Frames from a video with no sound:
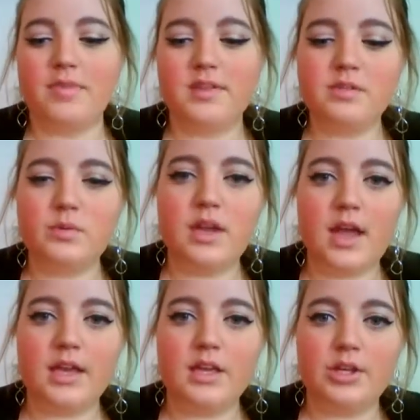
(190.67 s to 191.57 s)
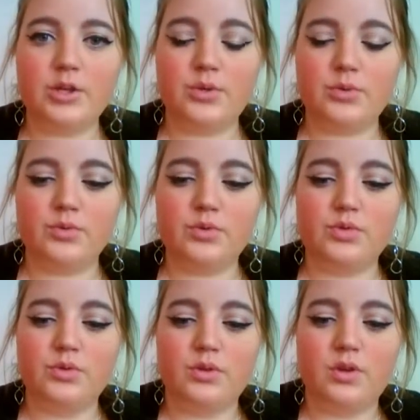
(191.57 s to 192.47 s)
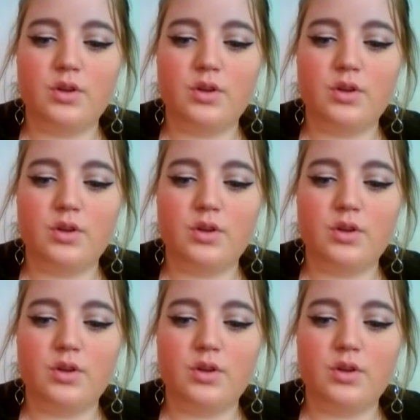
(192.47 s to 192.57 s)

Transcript: This one I use,